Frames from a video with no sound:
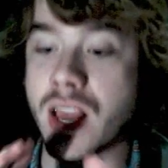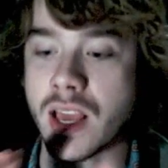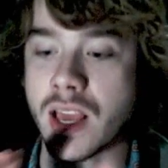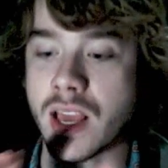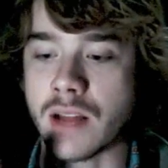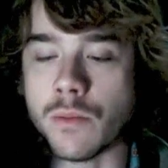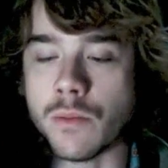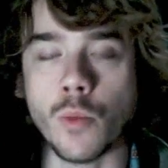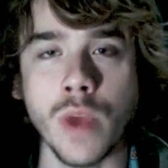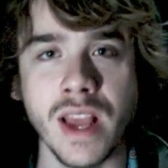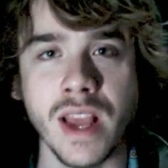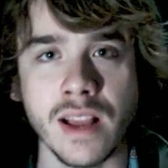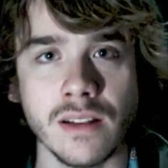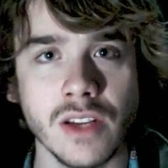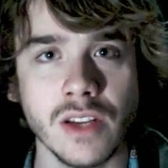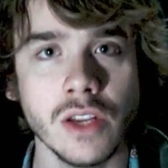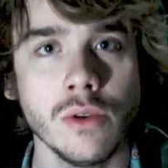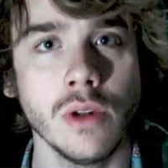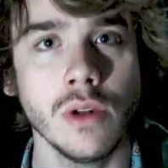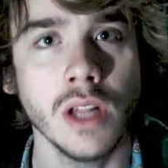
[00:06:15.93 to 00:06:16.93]
we
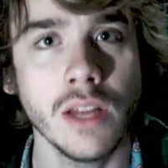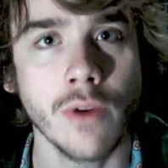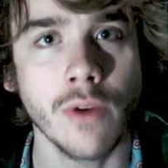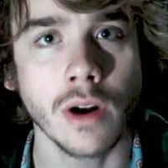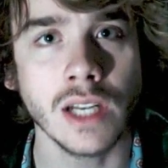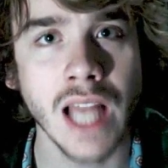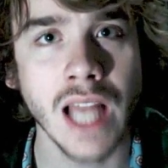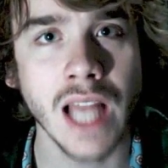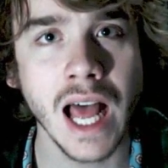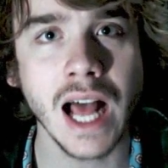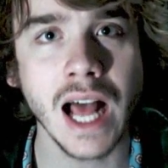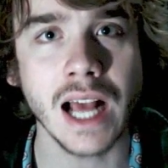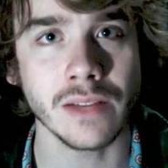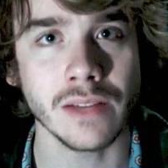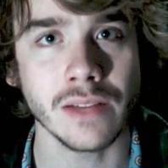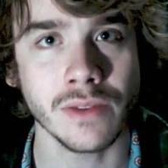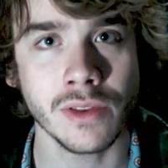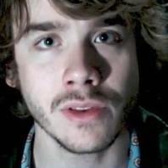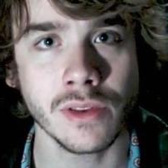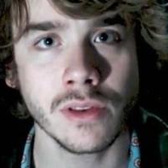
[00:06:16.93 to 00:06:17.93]
continue to live our
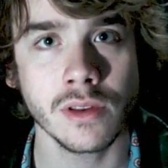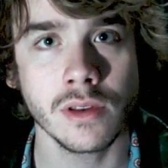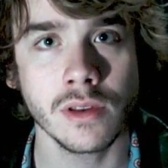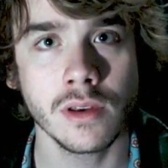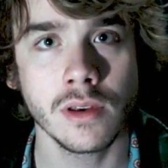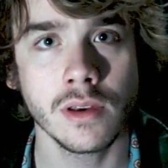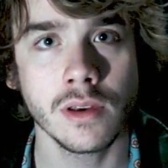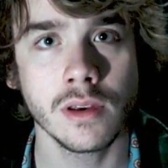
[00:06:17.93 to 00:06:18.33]
lives,